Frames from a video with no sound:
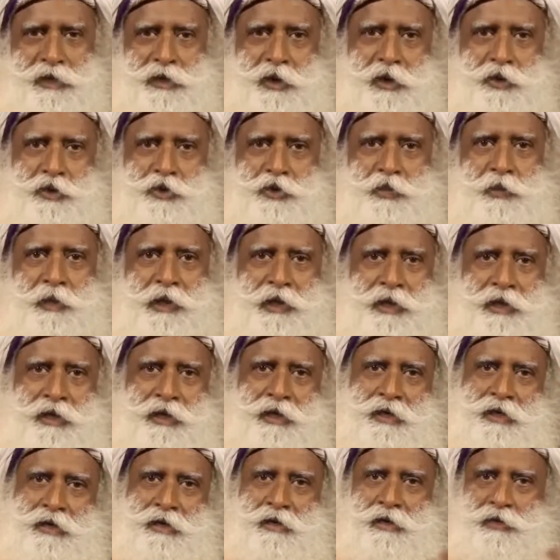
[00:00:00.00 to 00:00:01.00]
on a
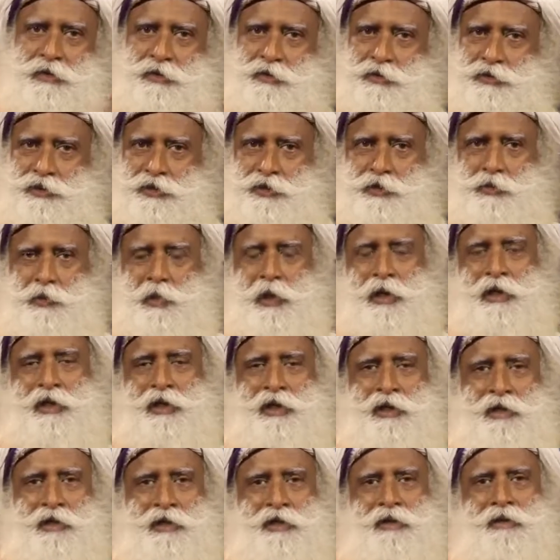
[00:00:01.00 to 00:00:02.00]
two-wheeler or you're just
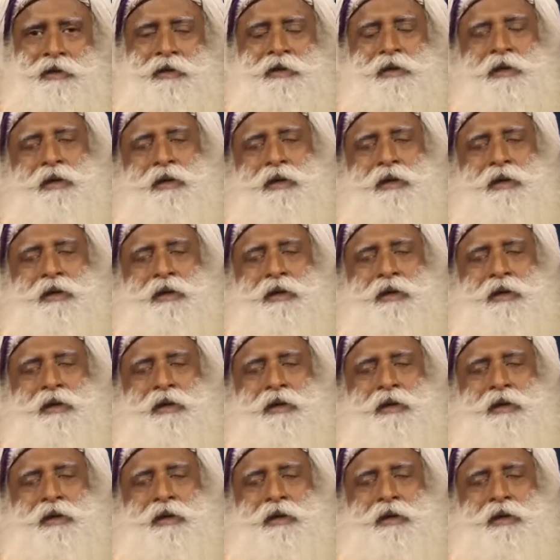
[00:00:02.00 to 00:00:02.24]
walking,